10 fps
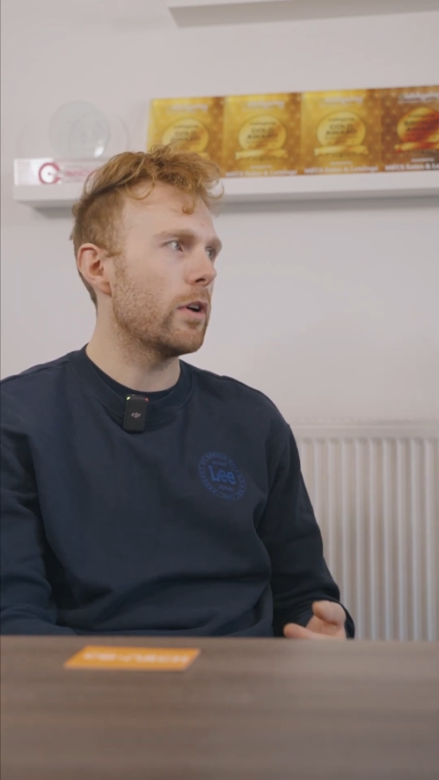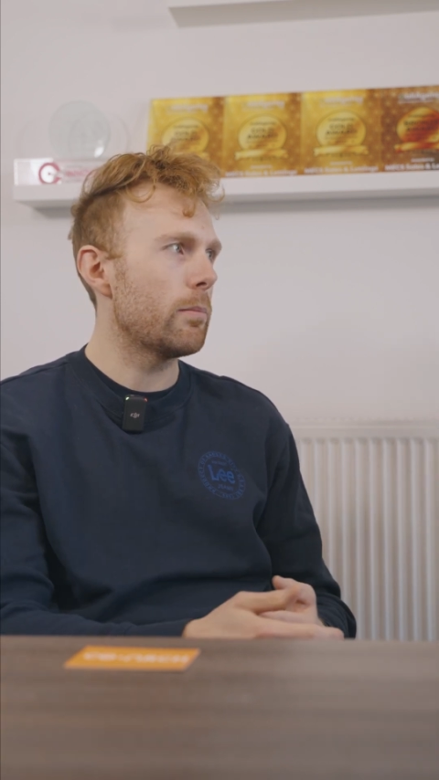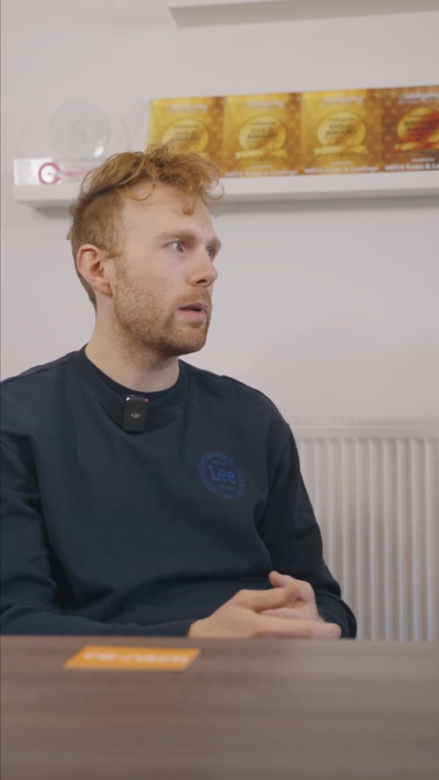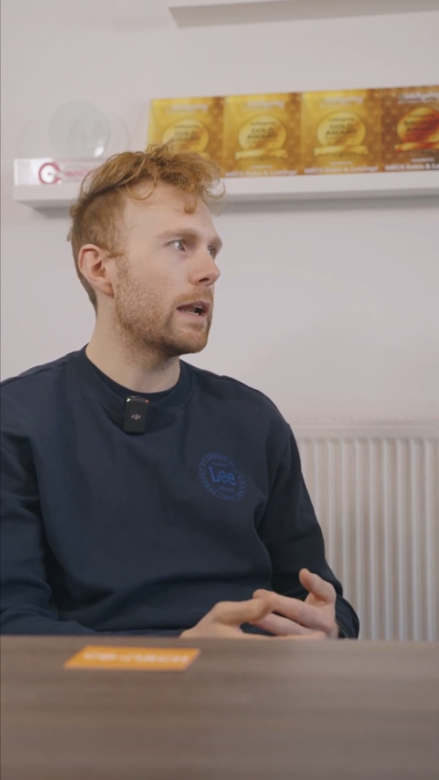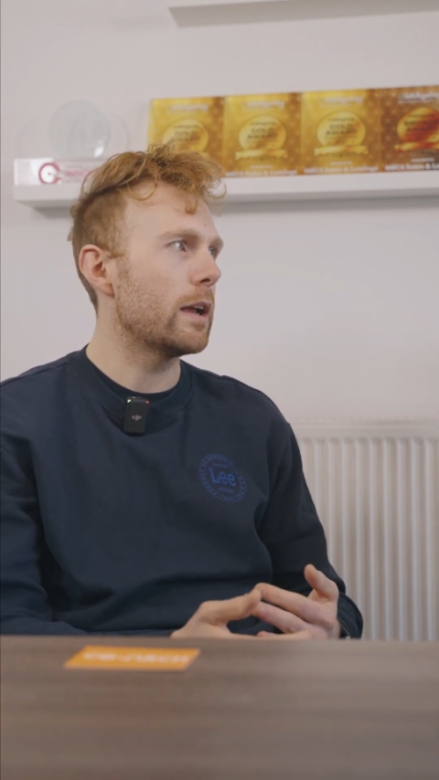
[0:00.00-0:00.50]

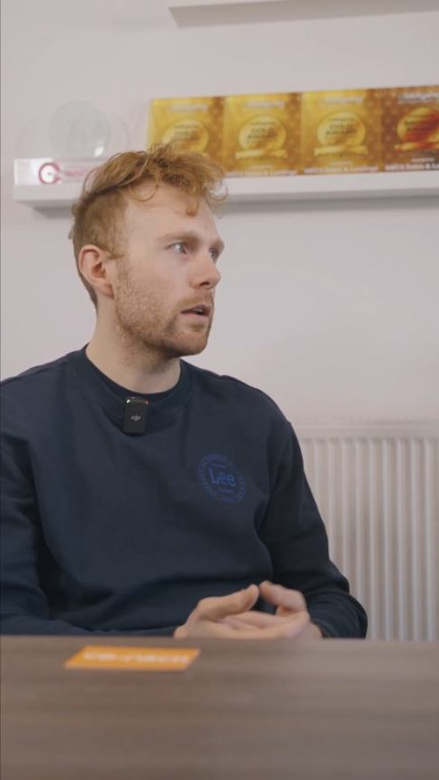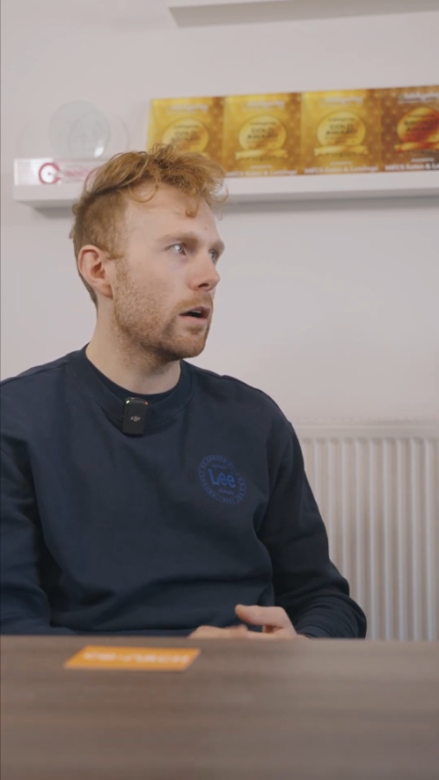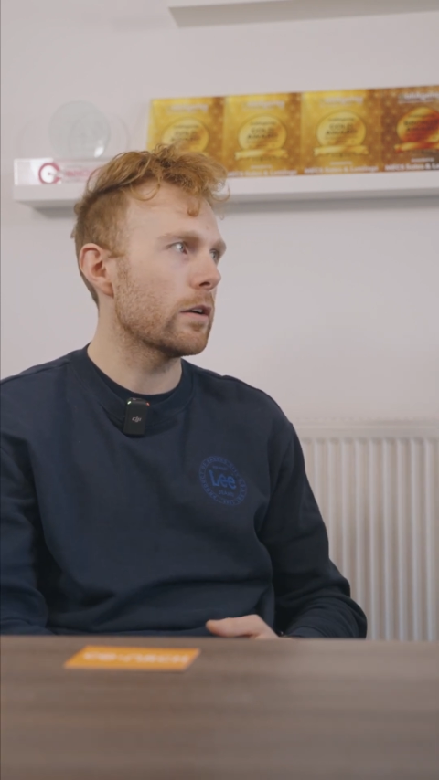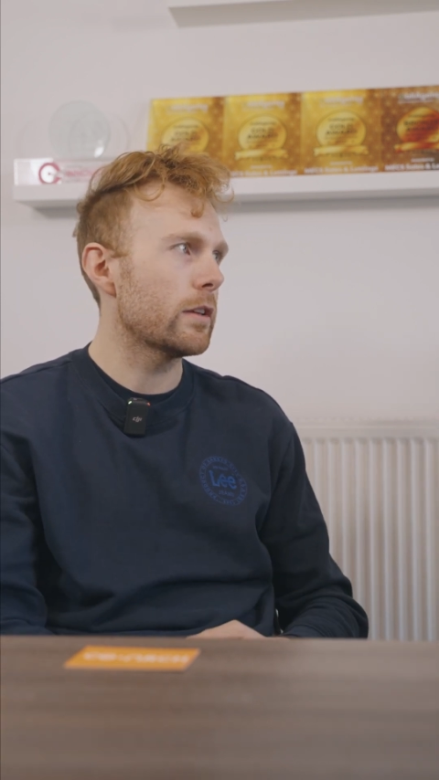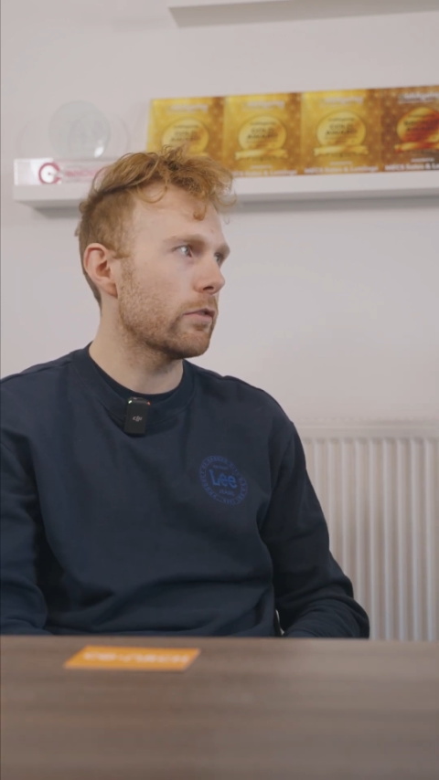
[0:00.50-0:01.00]
like planning and
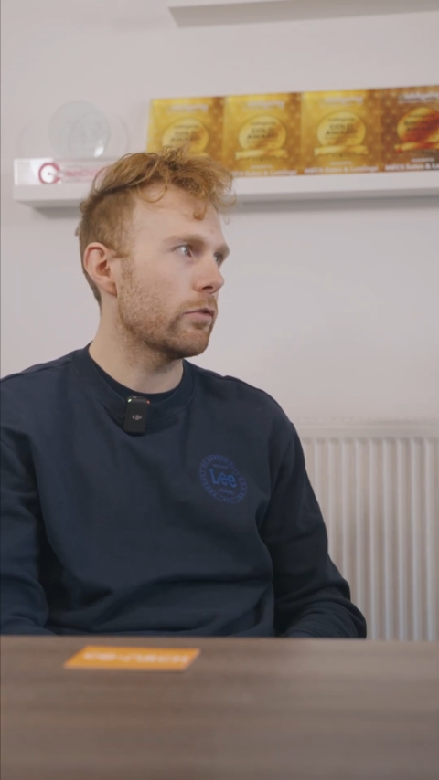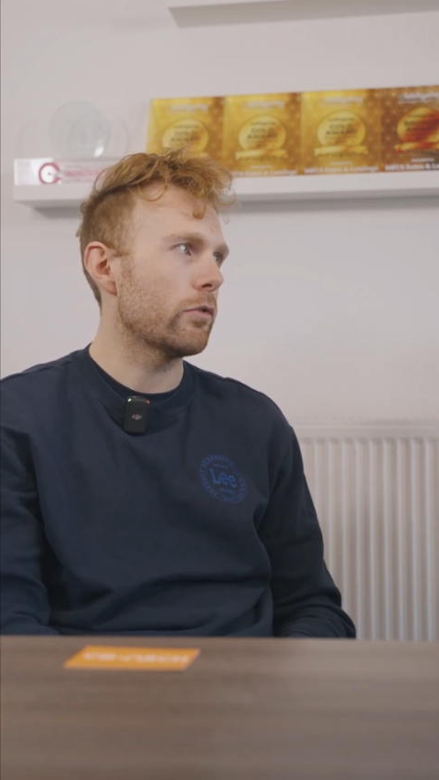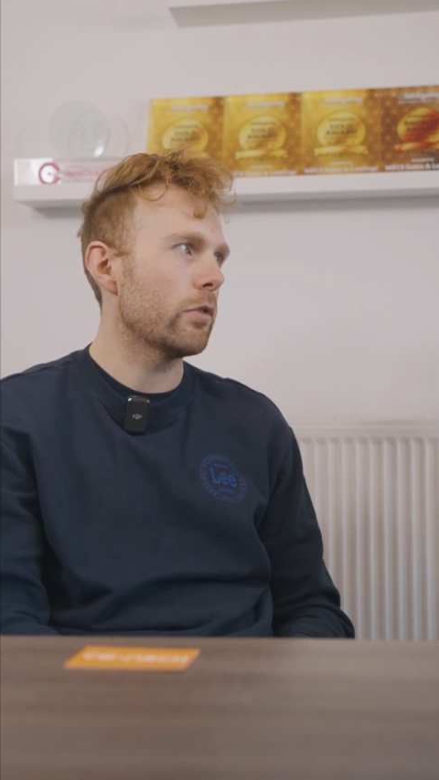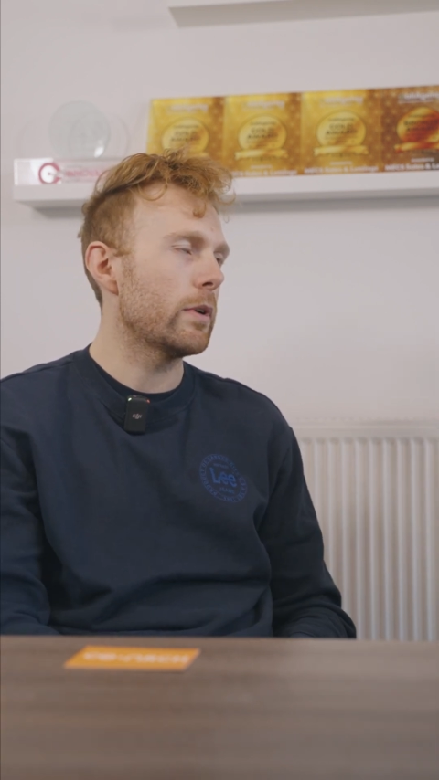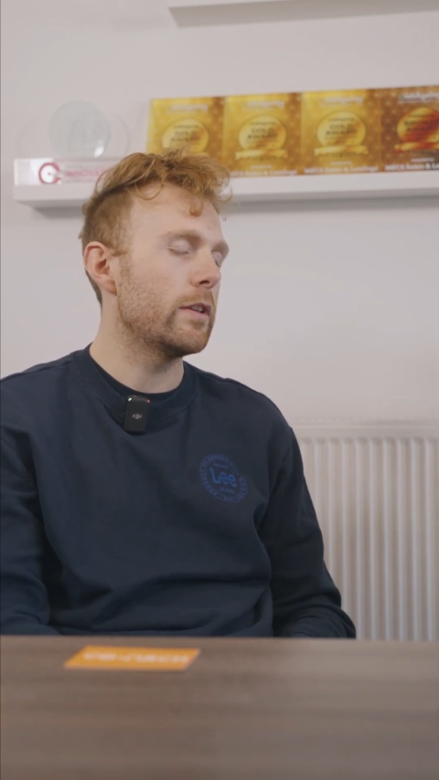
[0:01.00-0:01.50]
architectural
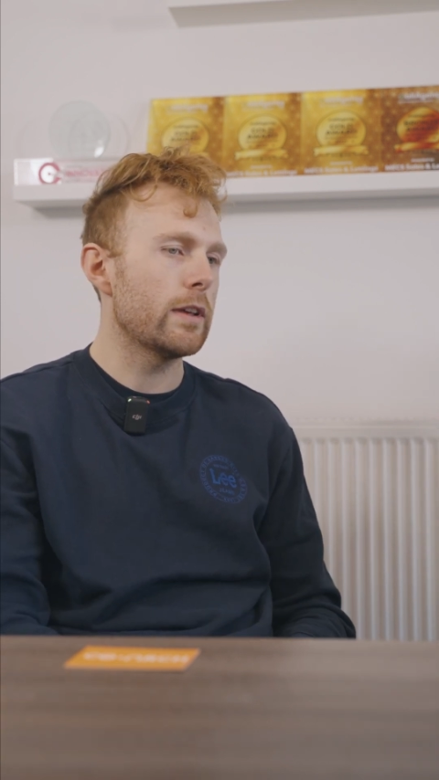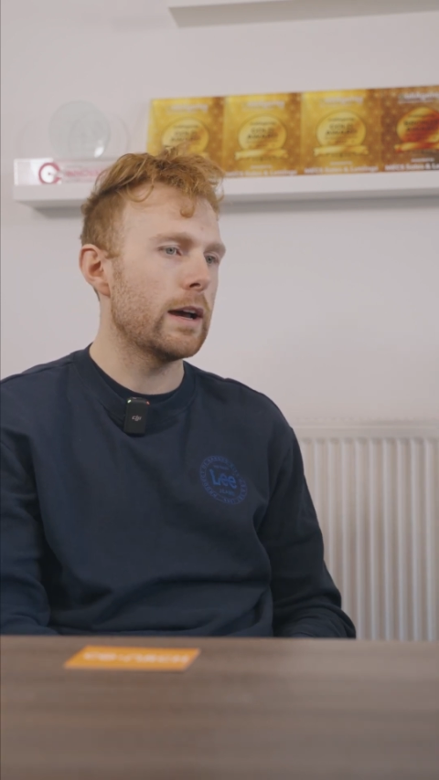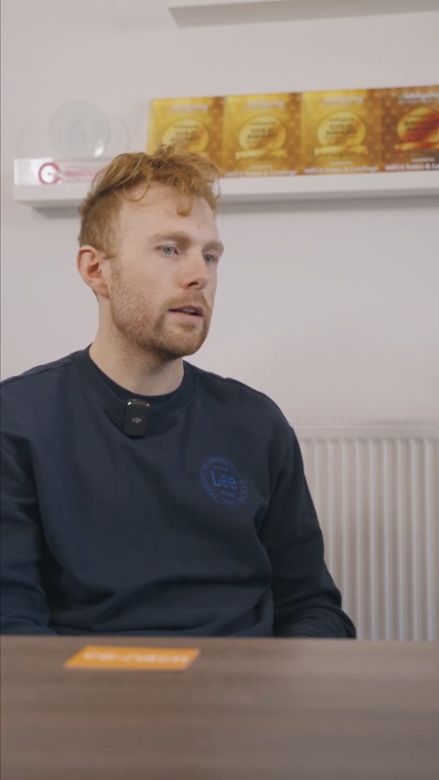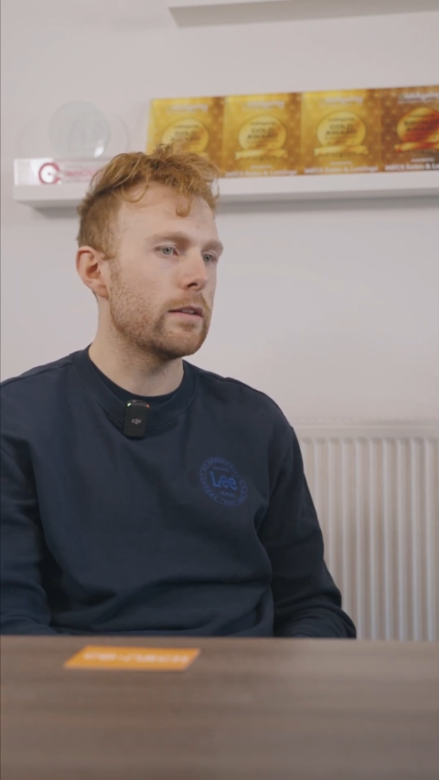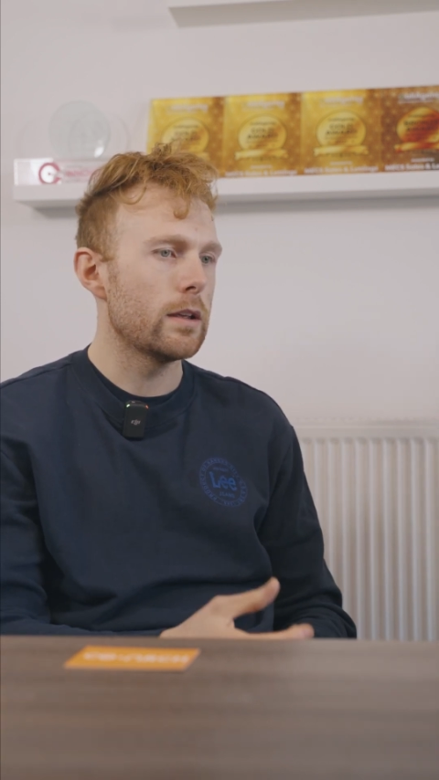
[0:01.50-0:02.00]
drawings
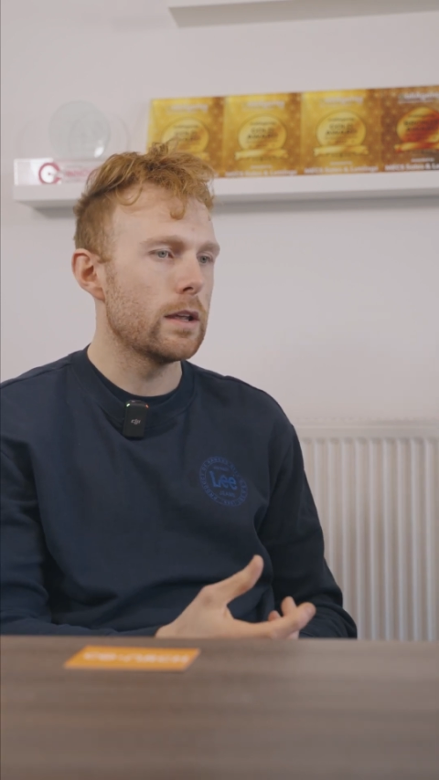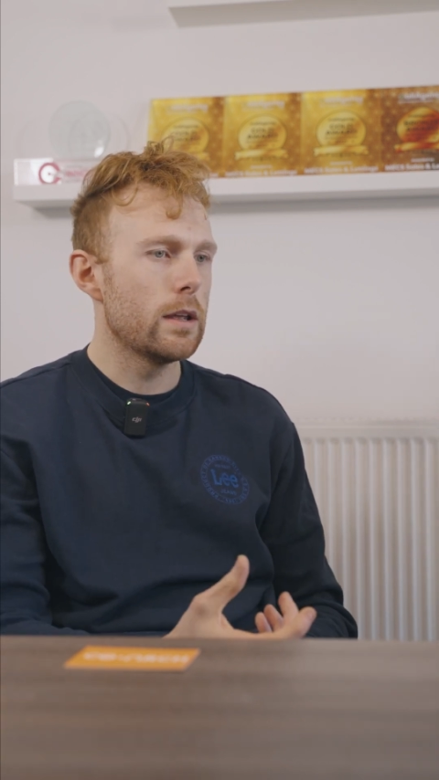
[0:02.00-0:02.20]
and